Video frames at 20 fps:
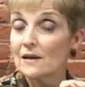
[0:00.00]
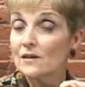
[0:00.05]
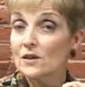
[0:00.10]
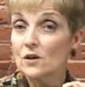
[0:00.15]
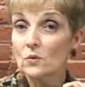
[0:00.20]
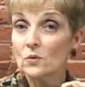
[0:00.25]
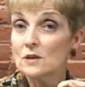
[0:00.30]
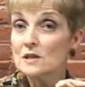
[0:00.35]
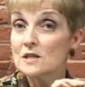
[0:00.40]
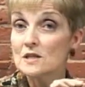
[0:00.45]

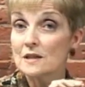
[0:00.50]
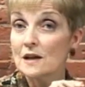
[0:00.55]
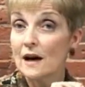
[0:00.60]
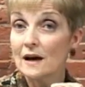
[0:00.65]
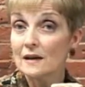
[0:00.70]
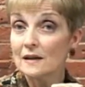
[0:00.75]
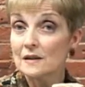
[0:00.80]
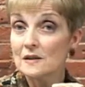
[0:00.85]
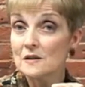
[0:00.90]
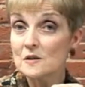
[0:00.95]
that was
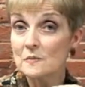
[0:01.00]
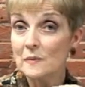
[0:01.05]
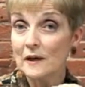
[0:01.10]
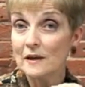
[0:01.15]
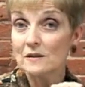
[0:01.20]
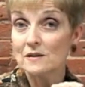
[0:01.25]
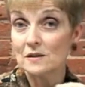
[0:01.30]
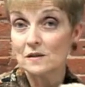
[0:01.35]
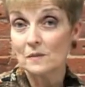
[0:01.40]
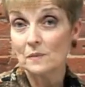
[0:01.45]
not
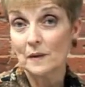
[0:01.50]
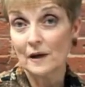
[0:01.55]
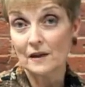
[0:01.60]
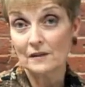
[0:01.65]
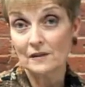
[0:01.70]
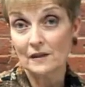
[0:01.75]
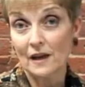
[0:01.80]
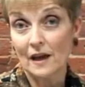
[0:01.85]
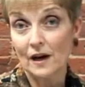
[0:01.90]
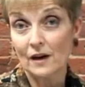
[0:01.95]
expected by
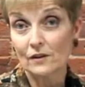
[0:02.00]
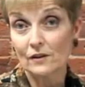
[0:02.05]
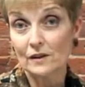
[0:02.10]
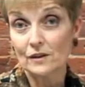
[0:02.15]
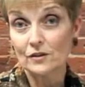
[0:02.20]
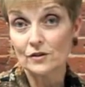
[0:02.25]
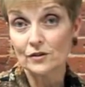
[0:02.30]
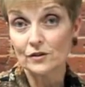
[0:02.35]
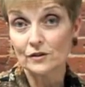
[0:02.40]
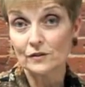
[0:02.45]
the
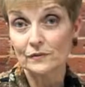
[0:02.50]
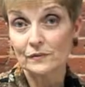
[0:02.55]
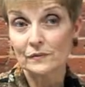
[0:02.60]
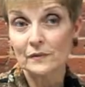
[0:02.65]
character.